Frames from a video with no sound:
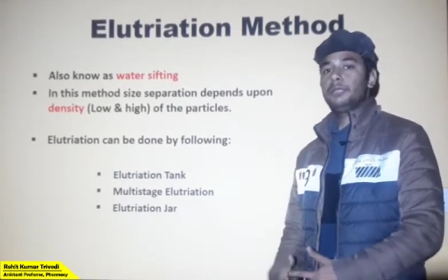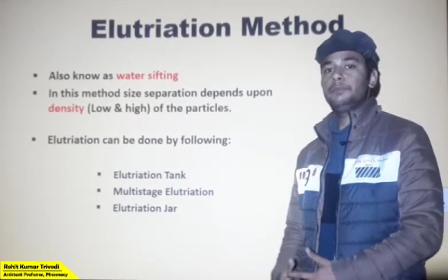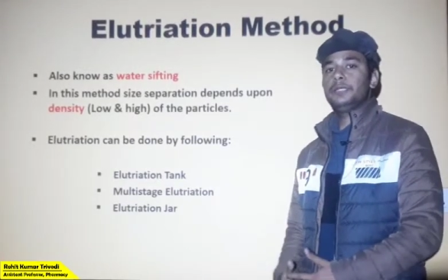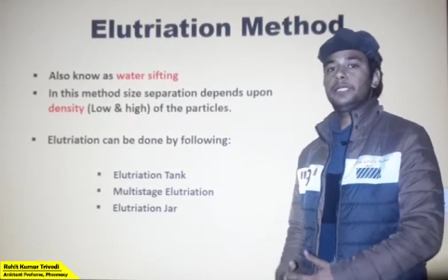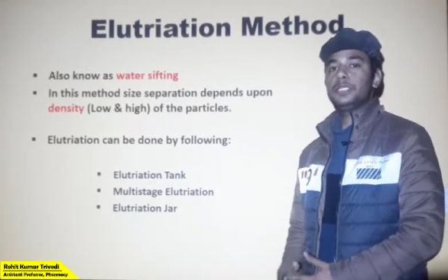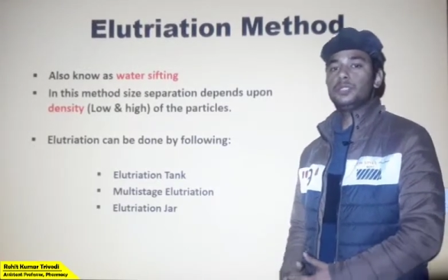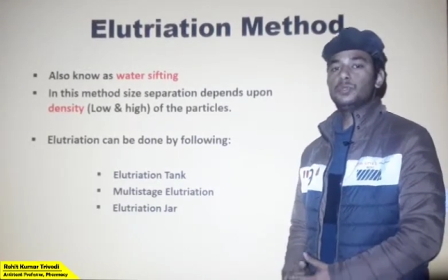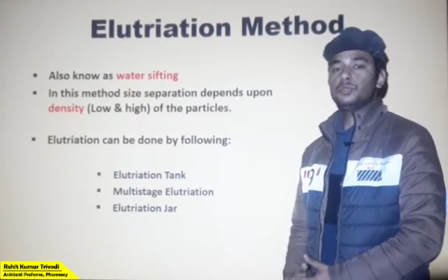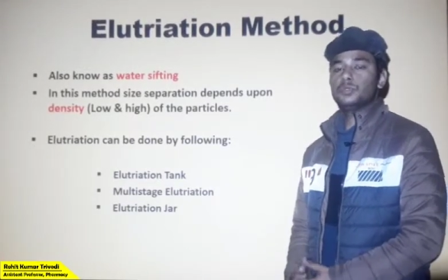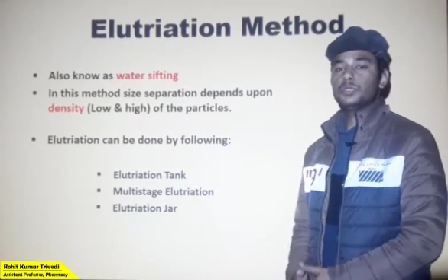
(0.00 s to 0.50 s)
be
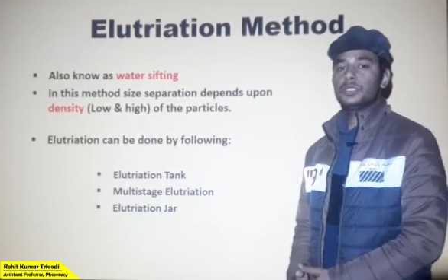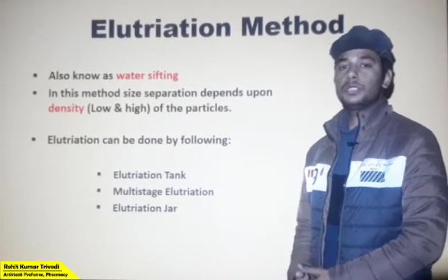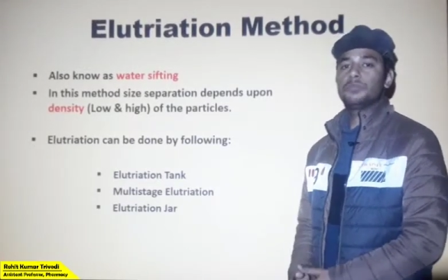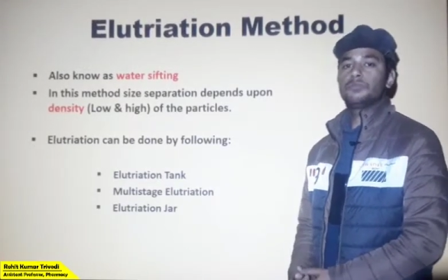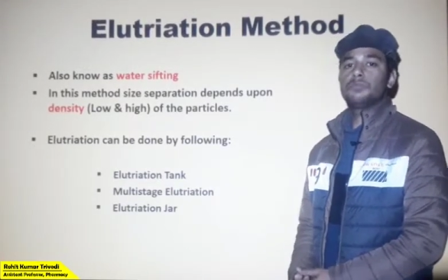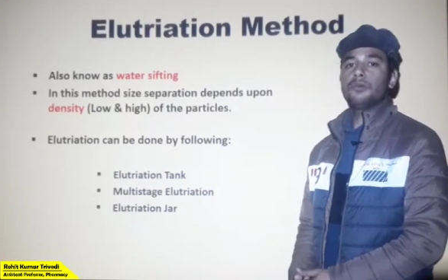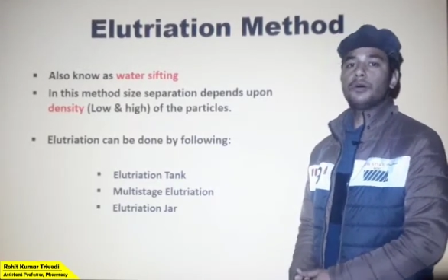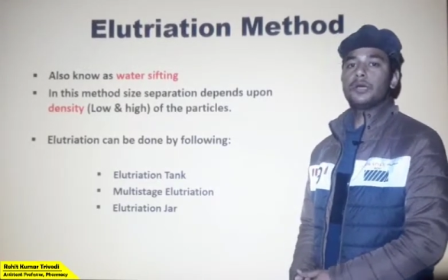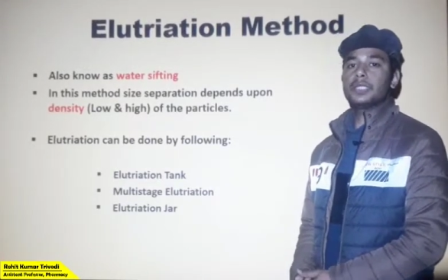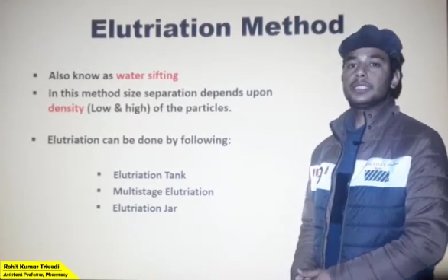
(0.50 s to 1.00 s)
used
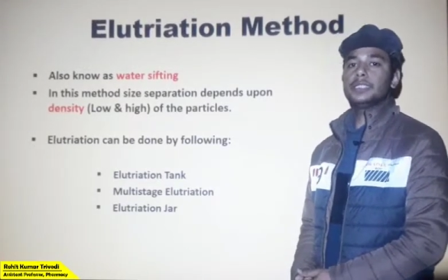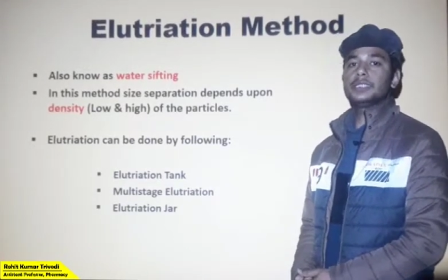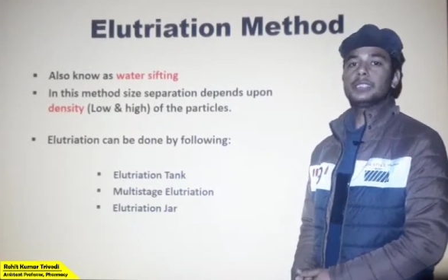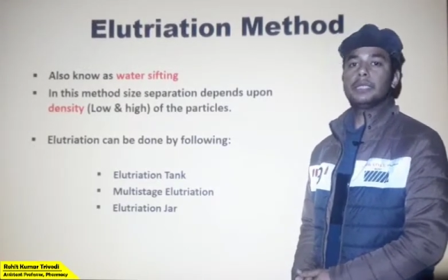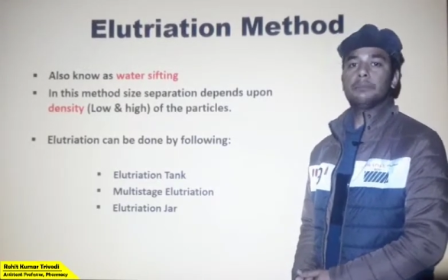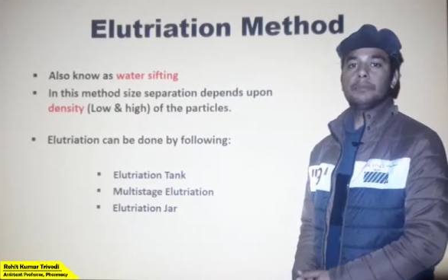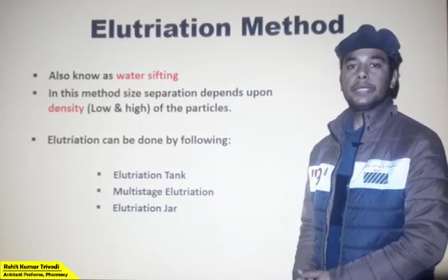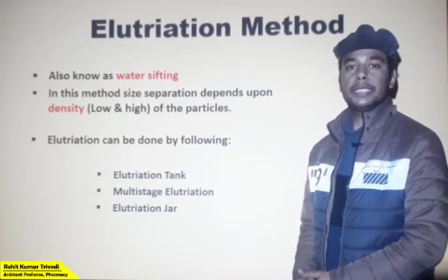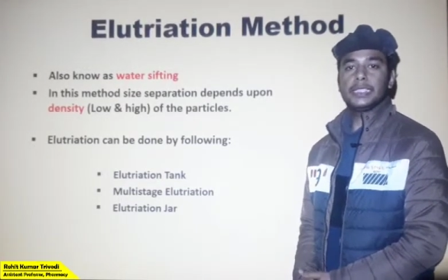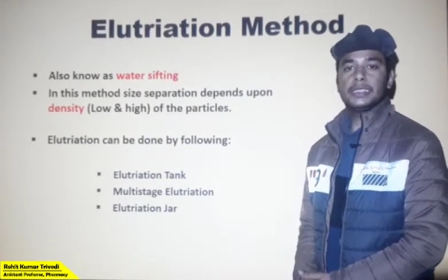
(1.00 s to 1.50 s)
for the
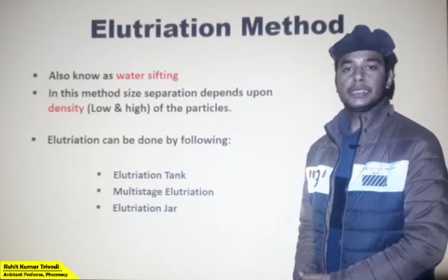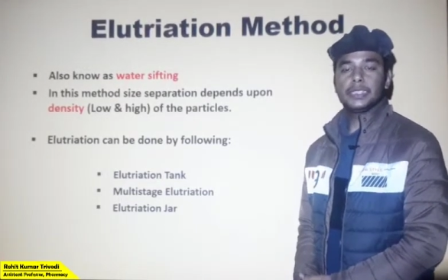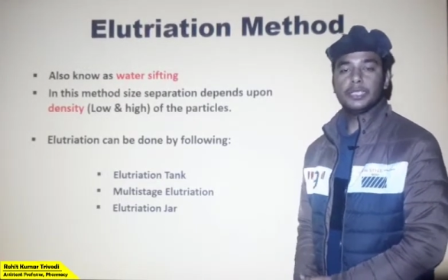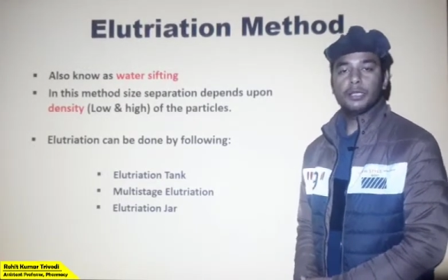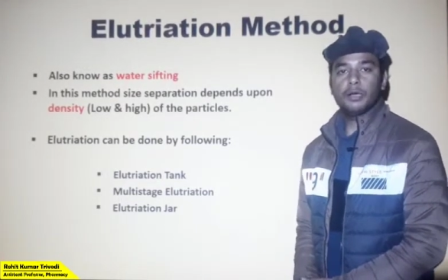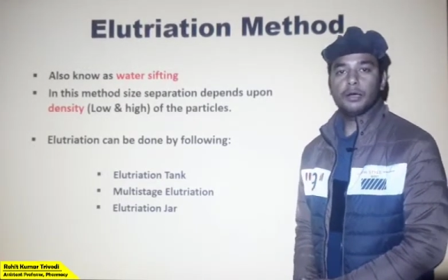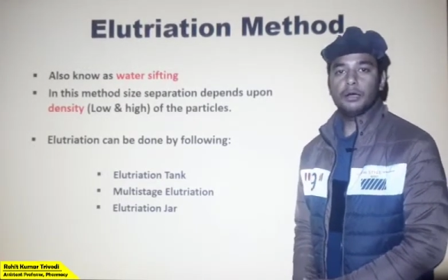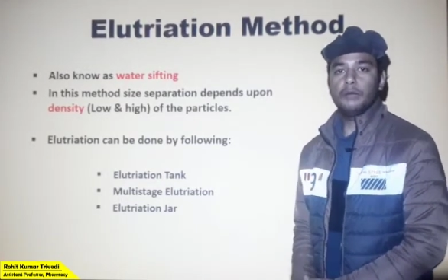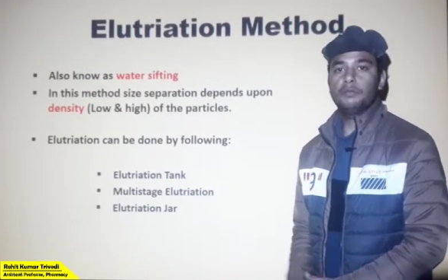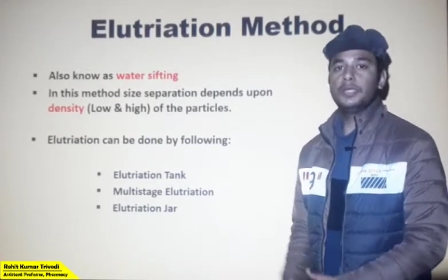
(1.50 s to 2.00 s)
separation
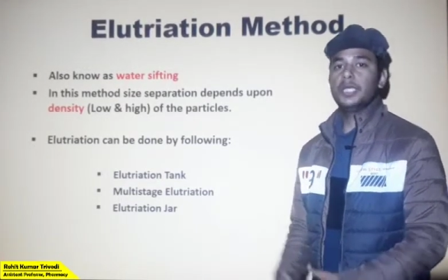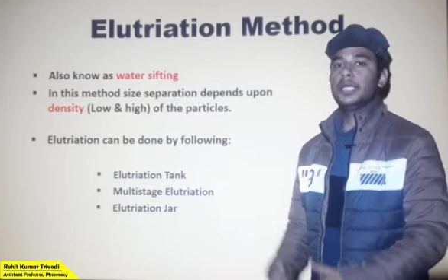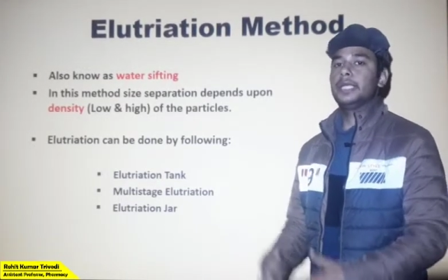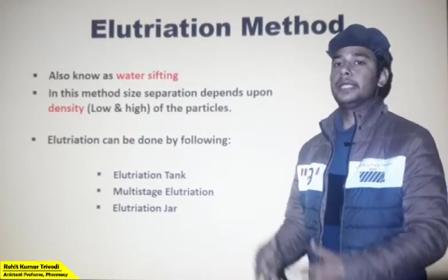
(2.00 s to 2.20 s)
of